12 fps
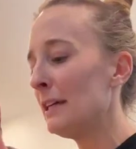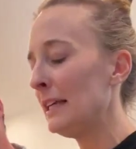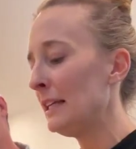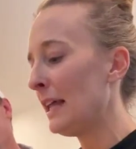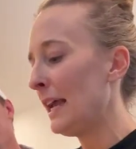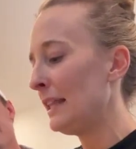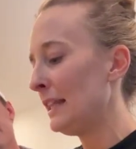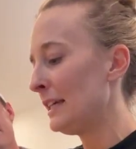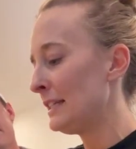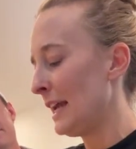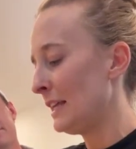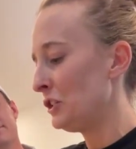really like the
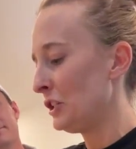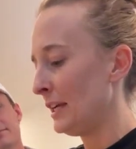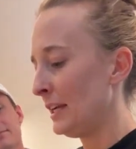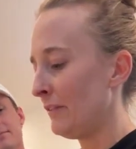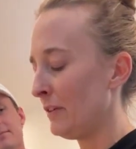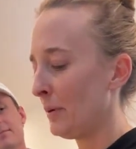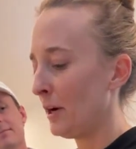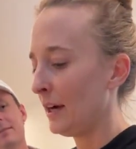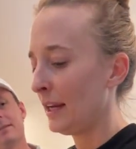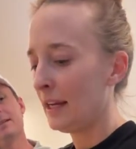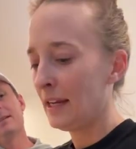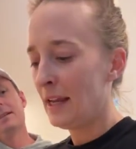attention of a
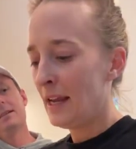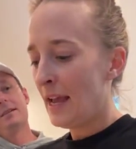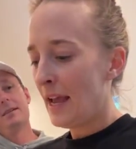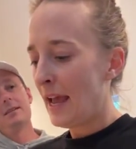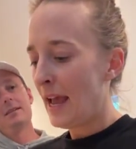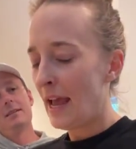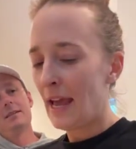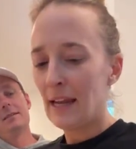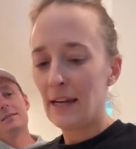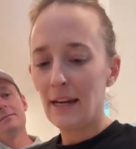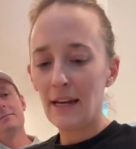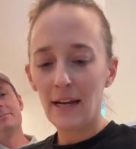party, and